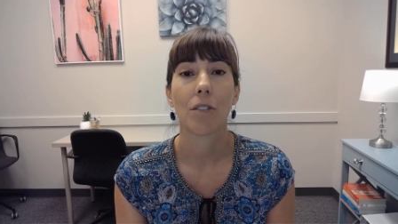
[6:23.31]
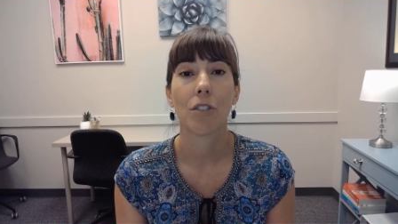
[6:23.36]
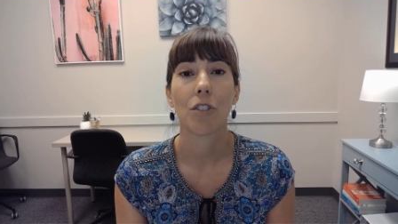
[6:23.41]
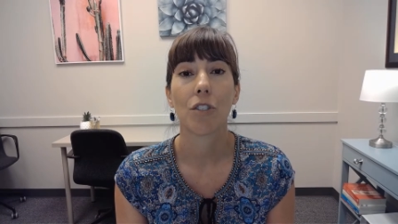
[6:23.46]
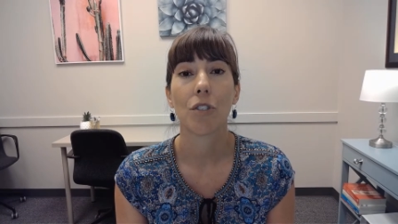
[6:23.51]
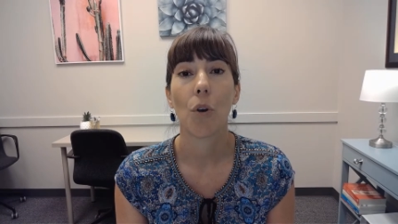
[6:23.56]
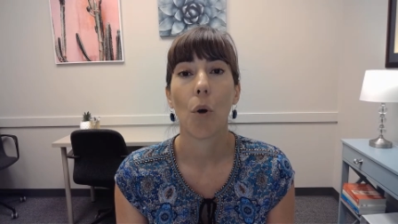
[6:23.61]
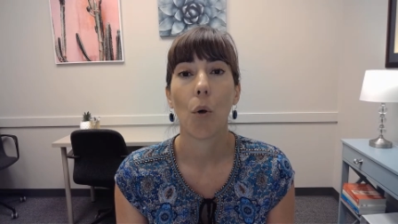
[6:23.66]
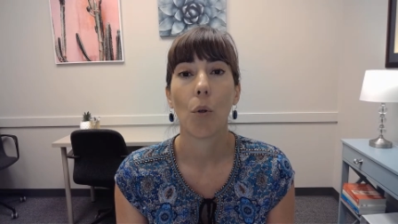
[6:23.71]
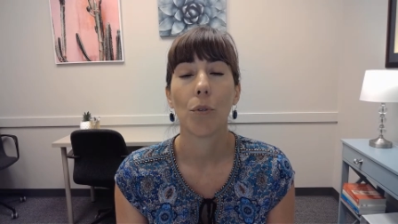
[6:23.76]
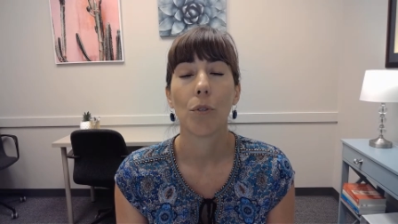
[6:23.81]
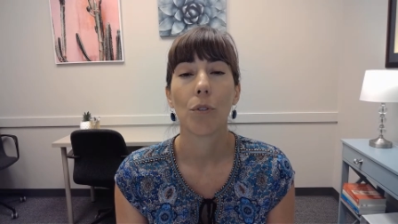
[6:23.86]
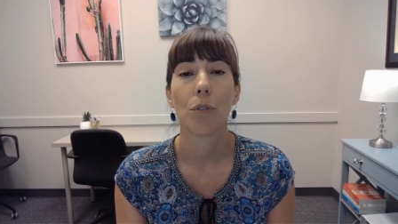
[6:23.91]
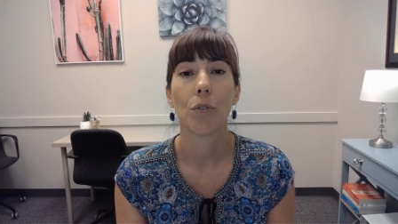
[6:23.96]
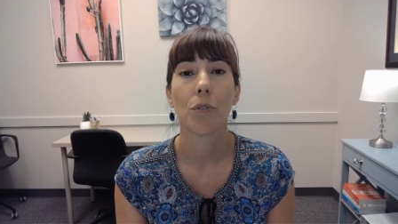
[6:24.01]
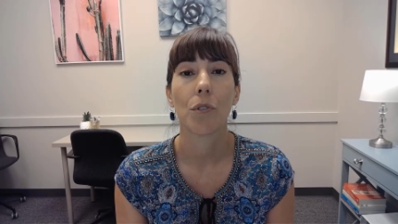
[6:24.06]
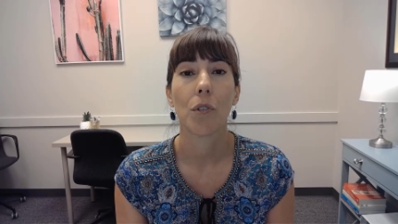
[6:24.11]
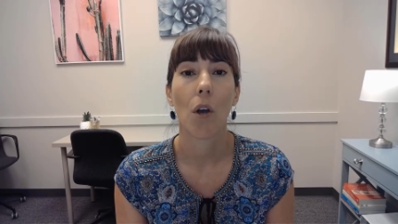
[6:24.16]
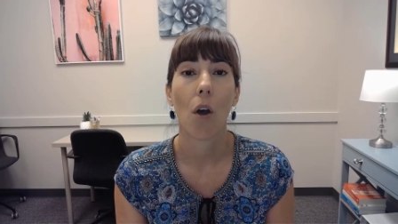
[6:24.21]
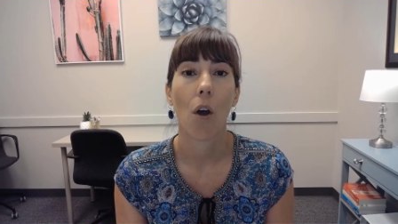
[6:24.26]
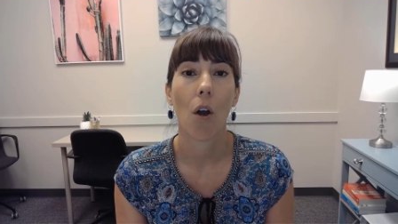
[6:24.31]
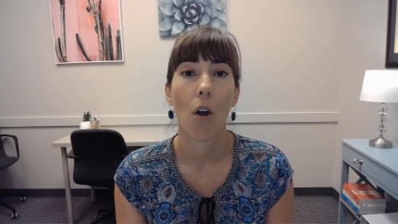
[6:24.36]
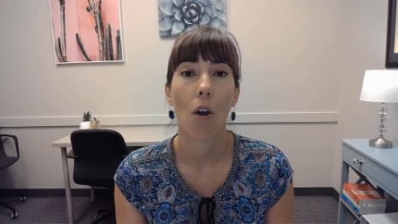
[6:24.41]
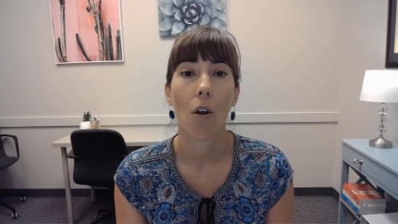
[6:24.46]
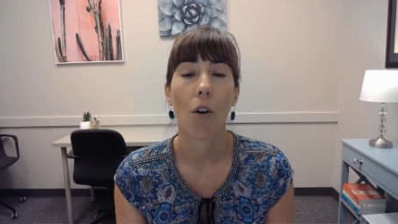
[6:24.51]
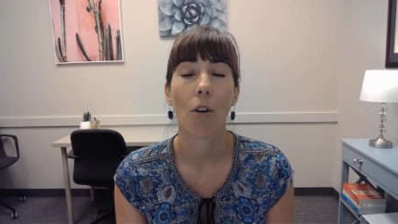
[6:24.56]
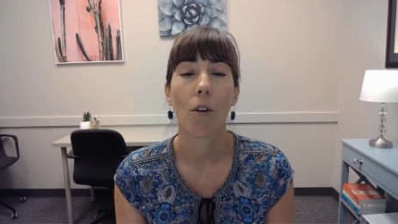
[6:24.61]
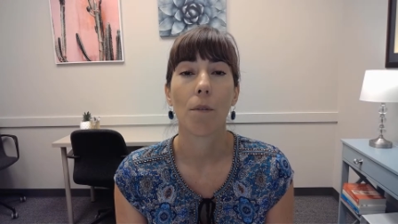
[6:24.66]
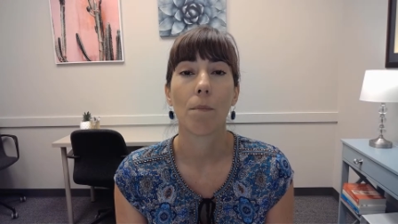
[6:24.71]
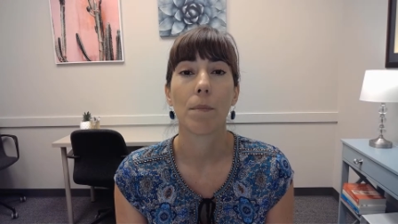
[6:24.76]
shoulders,
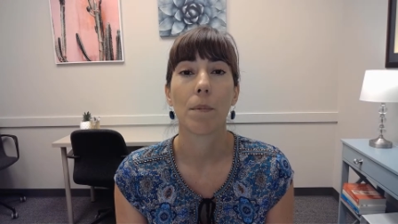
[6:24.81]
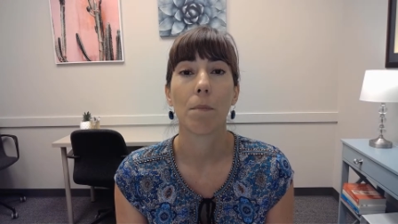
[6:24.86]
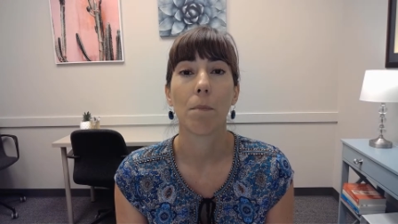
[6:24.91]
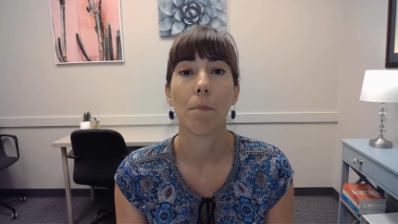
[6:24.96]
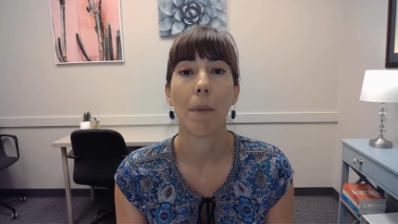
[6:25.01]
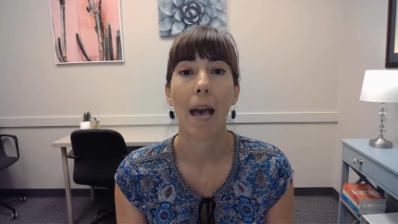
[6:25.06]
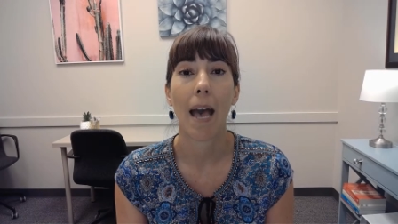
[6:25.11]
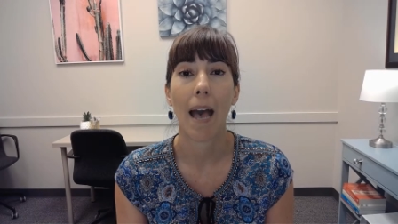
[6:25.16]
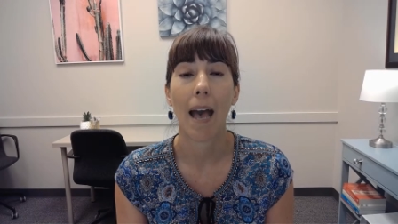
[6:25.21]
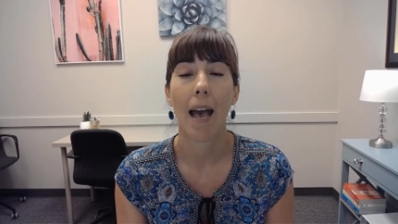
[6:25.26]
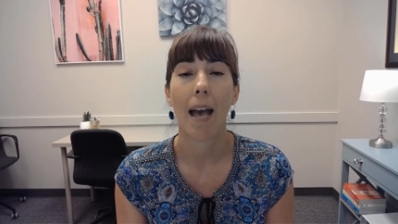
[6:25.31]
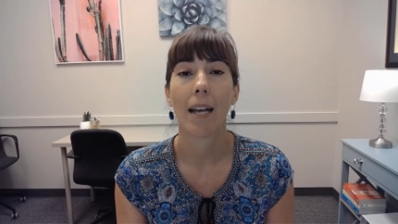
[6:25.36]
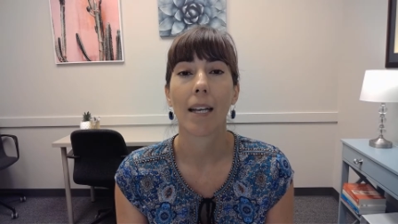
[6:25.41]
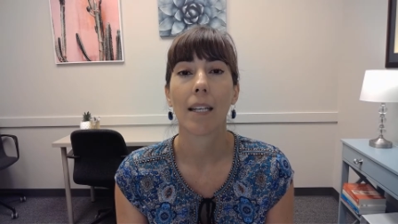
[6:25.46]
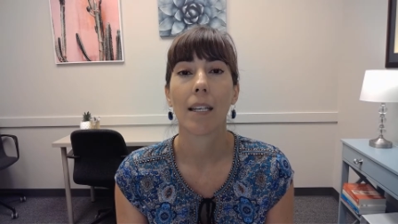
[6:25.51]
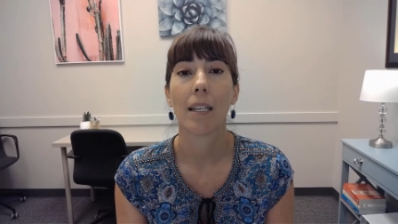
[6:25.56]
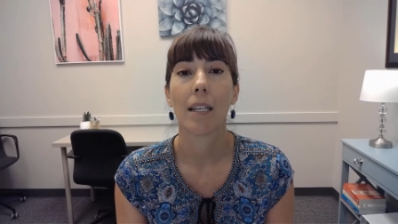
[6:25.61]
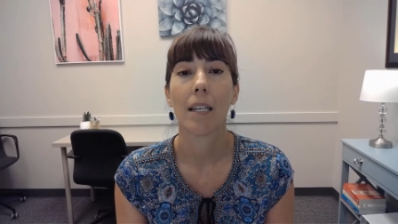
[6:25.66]
arms, back,